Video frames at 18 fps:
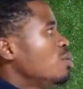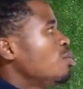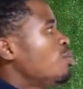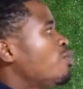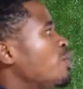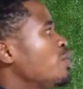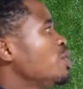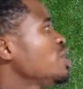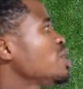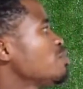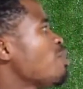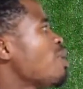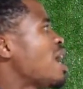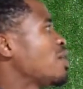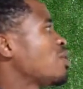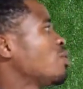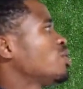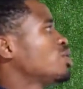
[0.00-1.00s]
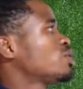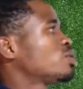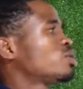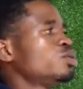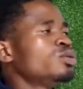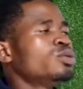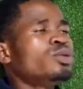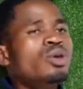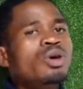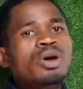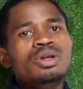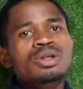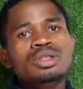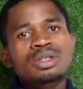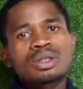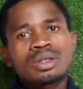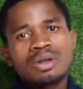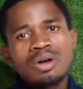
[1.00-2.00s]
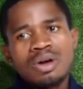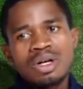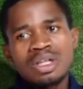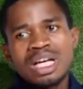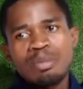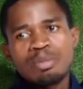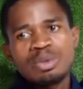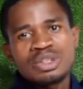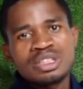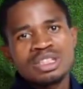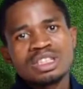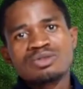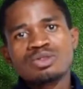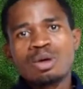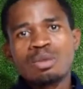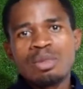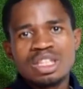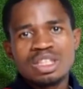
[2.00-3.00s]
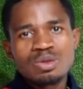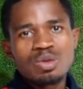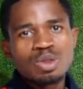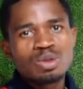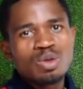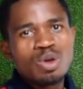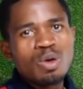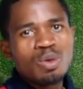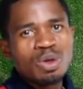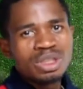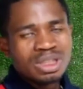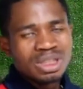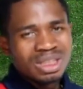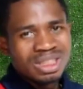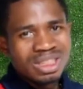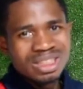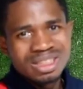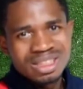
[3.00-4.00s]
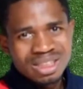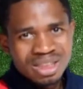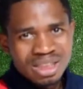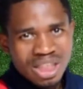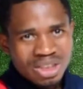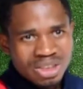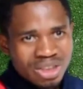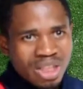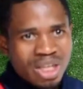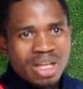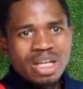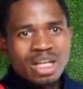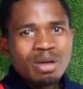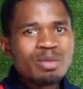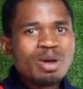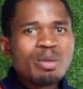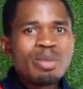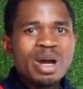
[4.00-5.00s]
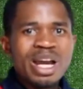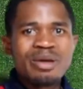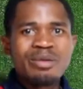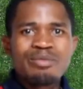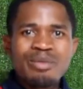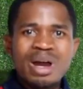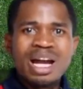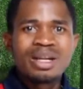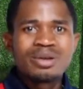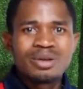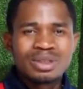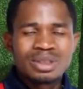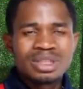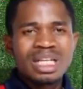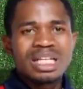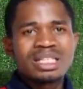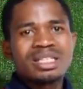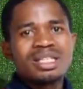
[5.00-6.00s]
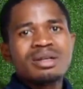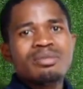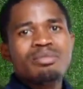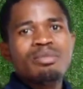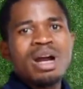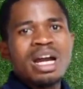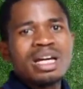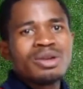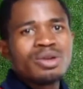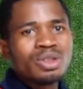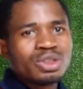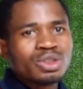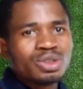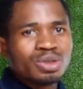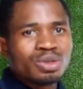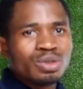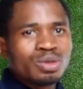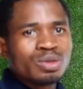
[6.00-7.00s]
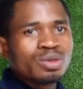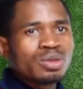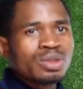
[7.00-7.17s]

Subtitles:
For this minus to other positive numbers is what we call what? Integers. Remember in minus that -2